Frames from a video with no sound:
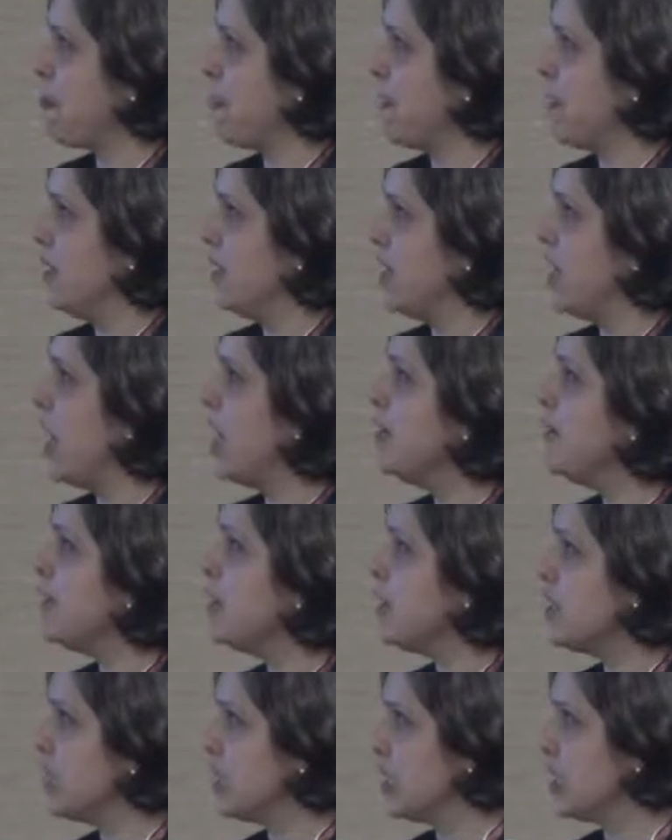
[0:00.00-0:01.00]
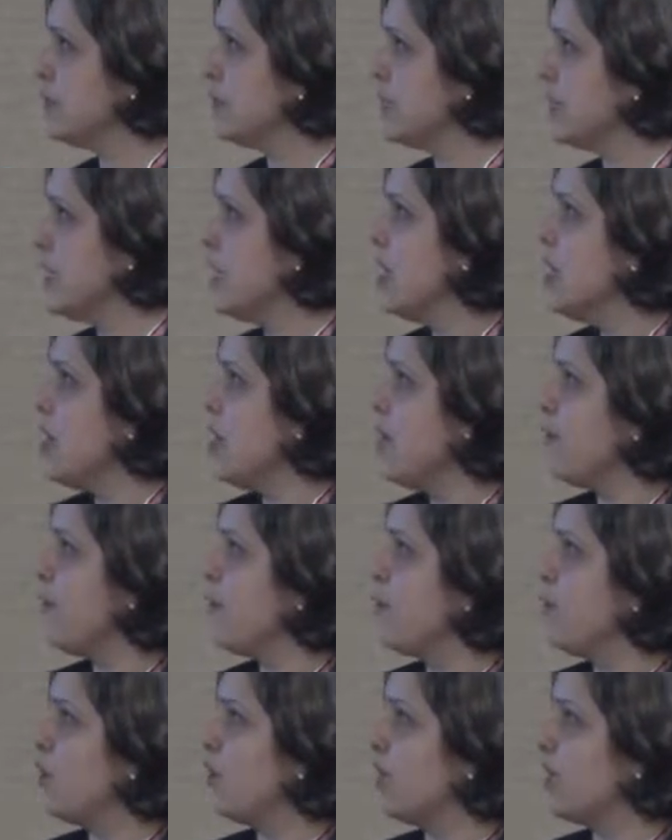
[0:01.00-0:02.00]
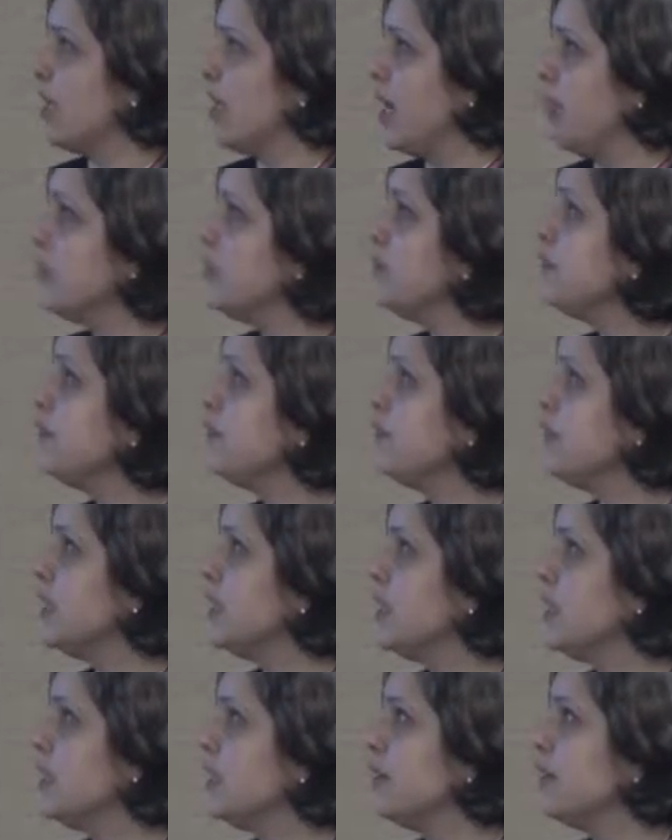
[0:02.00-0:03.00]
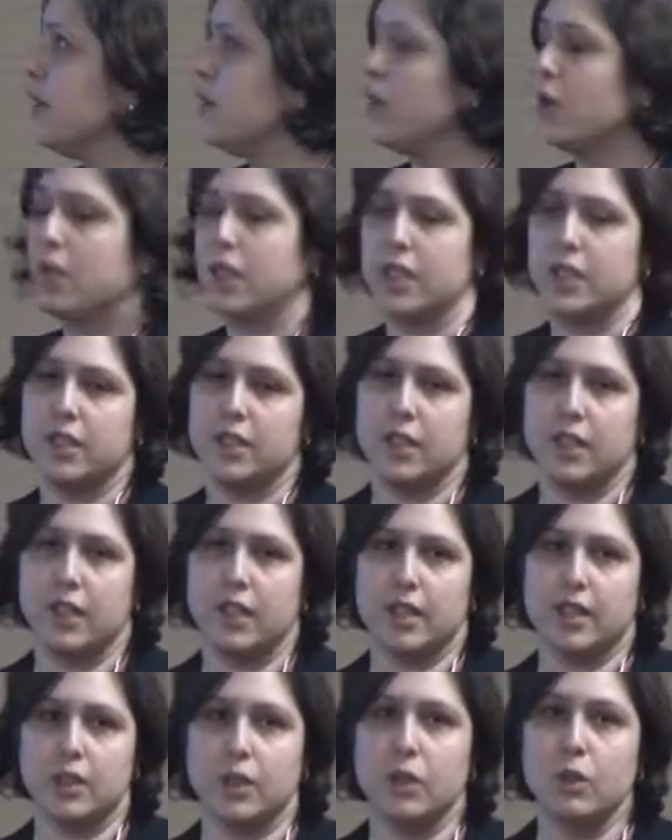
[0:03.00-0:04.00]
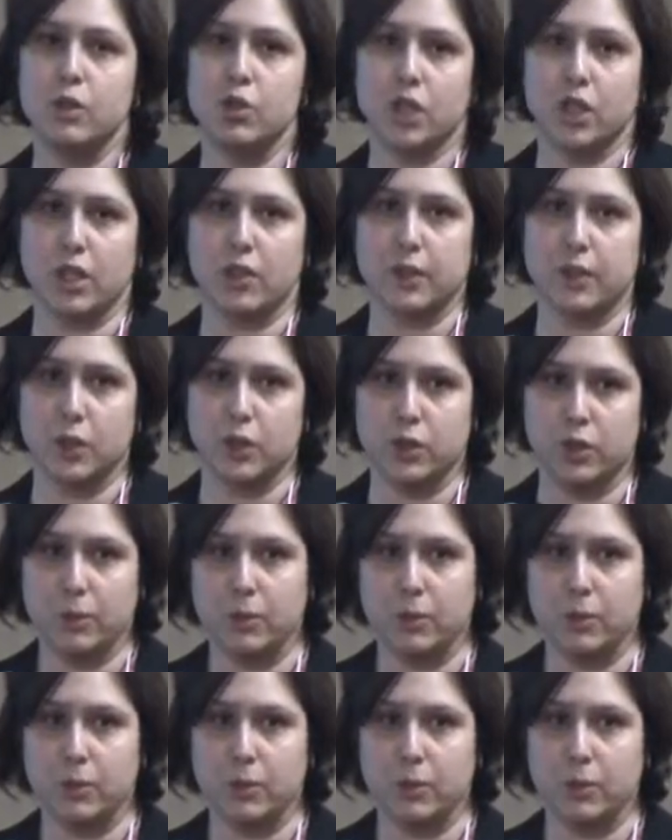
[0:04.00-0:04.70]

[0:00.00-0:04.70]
IV curves for clouding 15 for a solution of sodium